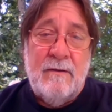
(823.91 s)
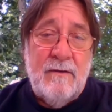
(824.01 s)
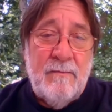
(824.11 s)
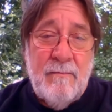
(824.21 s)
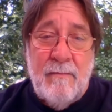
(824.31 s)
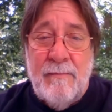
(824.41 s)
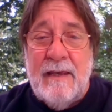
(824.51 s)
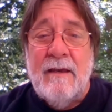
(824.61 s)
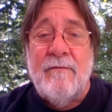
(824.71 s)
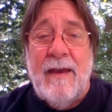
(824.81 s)
in me
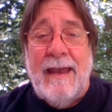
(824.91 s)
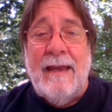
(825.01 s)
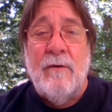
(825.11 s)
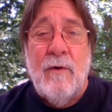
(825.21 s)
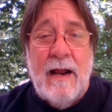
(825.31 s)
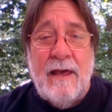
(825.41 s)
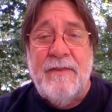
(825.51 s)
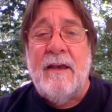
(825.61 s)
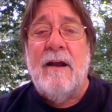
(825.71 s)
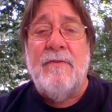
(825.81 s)
conveying what I
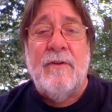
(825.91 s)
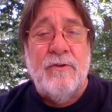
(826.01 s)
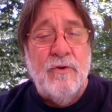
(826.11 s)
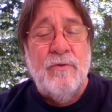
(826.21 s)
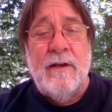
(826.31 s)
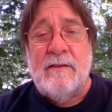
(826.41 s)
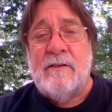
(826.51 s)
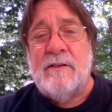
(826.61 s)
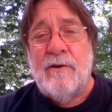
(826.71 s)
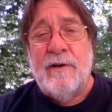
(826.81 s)
think the two
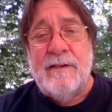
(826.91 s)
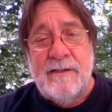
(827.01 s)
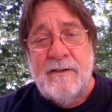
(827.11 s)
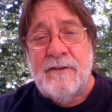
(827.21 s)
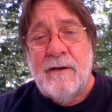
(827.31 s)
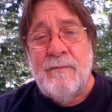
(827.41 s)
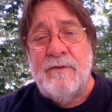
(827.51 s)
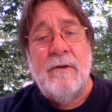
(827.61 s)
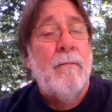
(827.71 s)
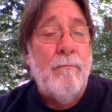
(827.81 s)
necessary
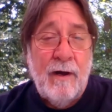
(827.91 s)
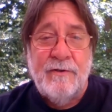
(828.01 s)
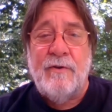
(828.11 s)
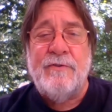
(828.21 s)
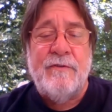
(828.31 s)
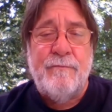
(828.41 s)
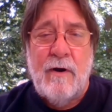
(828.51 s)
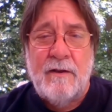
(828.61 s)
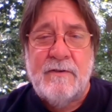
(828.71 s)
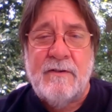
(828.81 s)
systems, bundles of
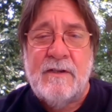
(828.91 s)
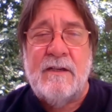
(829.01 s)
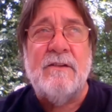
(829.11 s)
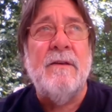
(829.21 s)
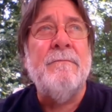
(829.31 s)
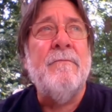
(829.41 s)
processes,